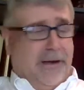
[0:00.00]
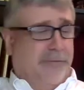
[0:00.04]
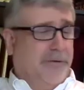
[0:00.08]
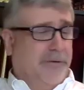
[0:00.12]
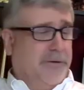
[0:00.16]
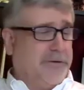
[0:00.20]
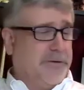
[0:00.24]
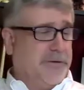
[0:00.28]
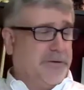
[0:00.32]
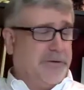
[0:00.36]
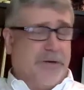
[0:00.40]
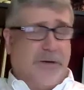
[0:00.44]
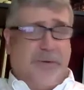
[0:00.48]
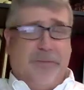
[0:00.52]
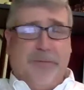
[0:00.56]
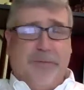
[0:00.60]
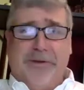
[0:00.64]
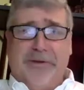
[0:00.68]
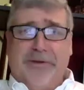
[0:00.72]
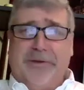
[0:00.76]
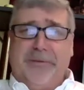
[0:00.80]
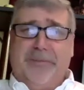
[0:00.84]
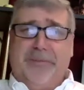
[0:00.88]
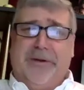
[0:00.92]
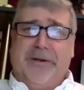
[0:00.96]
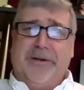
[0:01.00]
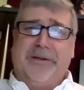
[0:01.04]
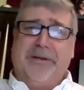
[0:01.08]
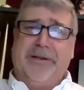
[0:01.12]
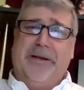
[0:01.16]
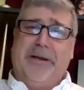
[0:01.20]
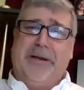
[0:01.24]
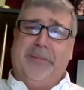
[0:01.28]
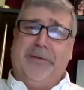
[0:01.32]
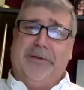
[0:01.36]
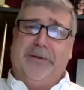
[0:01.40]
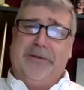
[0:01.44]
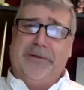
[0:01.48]
also shared with you, Mark,
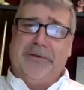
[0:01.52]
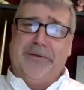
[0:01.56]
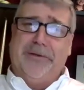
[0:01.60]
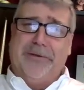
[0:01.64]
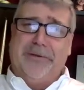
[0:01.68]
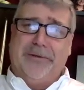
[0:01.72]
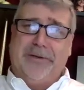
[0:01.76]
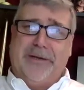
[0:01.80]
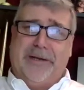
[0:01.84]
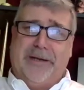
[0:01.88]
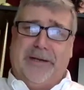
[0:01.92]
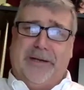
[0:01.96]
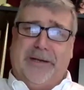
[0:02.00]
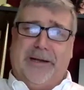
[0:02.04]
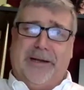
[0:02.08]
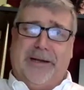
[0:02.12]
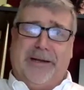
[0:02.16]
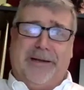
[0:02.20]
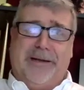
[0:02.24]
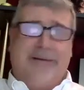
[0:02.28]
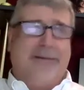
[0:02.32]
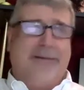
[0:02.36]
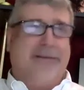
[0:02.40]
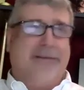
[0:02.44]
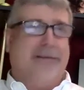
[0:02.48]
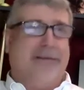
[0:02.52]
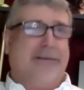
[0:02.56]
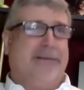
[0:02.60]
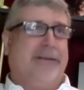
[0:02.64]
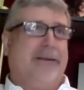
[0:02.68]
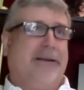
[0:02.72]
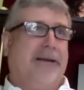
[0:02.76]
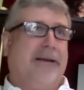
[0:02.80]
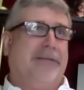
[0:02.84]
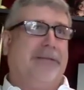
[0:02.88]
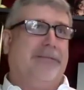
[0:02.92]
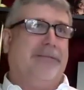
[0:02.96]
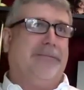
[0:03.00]
that
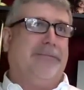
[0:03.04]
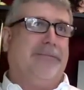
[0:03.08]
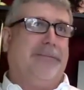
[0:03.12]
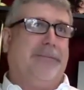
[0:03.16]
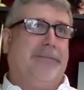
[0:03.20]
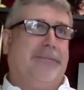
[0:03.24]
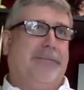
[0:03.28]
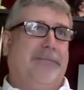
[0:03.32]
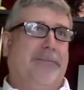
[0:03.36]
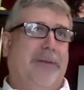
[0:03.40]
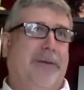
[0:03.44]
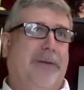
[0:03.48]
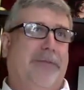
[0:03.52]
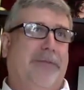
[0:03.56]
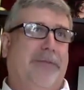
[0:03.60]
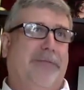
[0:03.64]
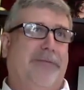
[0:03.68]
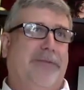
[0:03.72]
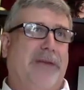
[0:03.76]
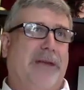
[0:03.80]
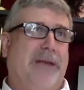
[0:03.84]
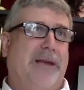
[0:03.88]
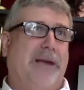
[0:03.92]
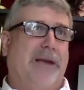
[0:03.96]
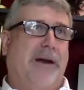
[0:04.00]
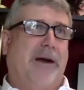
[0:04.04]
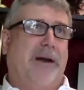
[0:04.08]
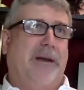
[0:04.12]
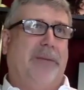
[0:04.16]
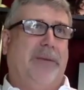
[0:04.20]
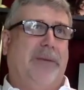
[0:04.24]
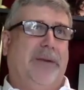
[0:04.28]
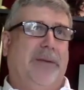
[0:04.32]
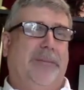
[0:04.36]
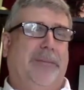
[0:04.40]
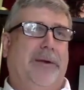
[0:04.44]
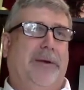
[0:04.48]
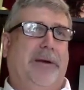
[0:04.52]
I have a bit of
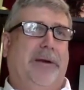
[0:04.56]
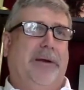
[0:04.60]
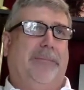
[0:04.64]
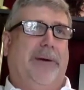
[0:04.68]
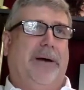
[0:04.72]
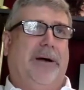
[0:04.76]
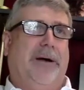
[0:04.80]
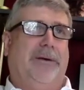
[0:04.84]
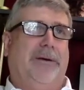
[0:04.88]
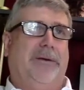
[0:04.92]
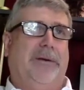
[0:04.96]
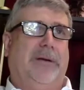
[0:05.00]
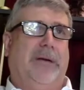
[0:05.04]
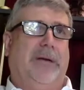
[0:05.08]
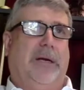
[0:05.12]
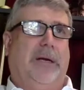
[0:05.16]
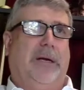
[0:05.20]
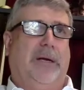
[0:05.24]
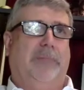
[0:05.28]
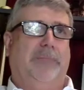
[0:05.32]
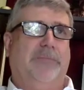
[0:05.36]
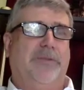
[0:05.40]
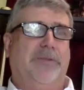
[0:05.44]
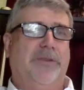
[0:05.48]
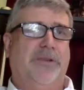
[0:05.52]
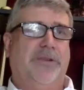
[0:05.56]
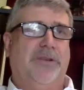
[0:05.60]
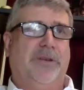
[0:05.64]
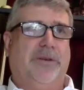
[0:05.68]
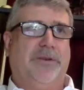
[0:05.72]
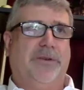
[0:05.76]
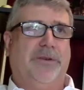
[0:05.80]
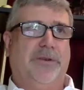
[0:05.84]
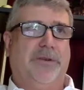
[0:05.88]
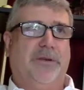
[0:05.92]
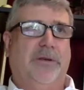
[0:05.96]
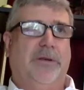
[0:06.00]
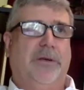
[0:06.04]
dichotomy in me about
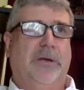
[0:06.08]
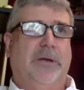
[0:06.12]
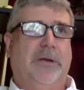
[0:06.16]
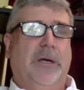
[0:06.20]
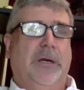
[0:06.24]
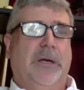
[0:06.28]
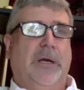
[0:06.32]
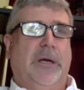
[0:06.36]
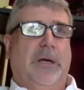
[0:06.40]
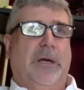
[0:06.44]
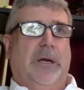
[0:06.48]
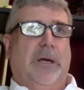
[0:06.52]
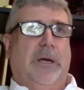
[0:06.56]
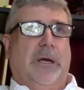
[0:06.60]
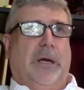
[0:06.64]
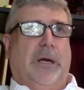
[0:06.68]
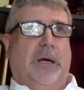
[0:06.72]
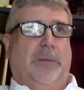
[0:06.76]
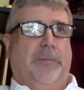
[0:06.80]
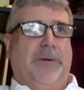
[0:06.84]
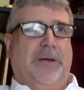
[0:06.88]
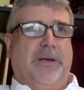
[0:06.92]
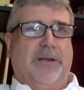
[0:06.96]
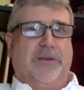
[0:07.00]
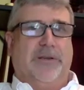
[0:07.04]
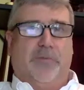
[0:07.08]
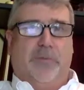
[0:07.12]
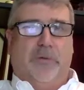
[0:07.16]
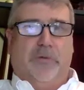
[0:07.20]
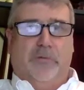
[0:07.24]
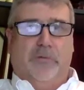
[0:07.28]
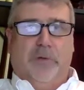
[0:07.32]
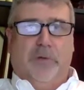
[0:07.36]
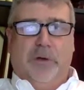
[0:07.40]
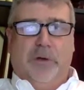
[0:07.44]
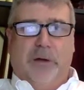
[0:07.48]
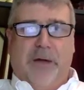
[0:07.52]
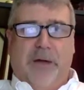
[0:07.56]
shelter because we're
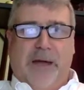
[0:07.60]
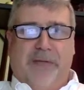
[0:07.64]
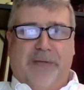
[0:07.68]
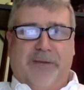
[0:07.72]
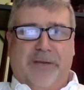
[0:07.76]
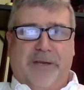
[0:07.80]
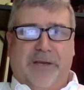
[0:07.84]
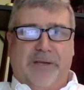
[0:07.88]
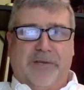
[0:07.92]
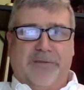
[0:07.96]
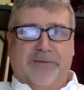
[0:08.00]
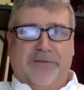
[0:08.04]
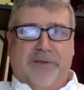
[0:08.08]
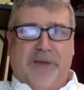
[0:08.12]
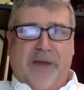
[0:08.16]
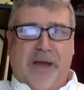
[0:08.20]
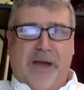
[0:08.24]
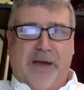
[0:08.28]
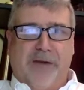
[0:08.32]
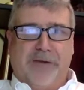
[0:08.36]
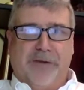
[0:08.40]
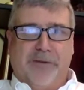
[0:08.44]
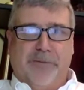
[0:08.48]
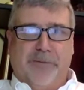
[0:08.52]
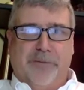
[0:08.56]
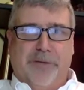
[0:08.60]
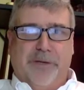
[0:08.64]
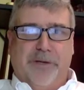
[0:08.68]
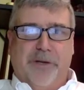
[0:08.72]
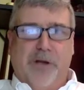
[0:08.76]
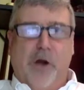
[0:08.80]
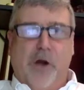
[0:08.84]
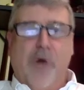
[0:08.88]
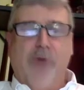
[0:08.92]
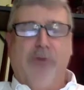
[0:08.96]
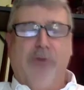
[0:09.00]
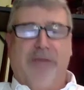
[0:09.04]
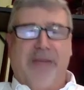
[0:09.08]
real advocates for housing. We
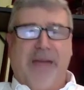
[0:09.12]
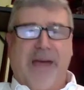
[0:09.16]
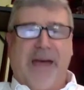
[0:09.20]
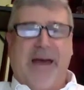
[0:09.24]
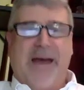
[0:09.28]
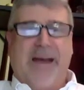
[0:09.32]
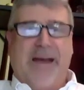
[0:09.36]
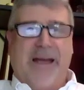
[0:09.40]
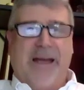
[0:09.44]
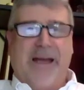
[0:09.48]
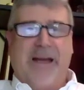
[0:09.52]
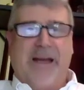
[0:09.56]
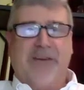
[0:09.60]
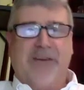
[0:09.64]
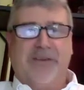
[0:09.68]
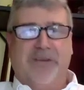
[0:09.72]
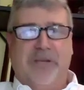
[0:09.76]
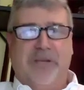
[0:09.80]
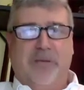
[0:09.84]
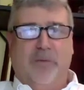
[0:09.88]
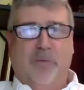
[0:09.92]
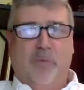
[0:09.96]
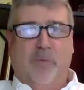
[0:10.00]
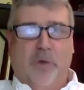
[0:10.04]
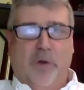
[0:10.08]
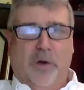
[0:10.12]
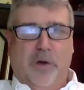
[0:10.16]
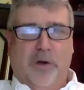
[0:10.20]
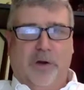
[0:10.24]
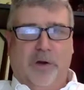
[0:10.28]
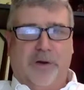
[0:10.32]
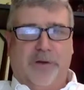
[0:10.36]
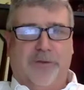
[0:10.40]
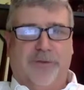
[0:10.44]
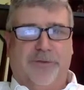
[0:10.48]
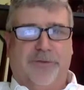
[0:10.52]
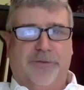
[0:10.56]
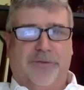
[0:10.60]
know that actually
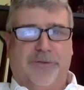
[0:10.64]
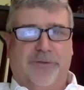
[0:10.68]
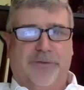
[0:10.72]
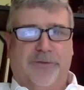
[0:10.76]
works.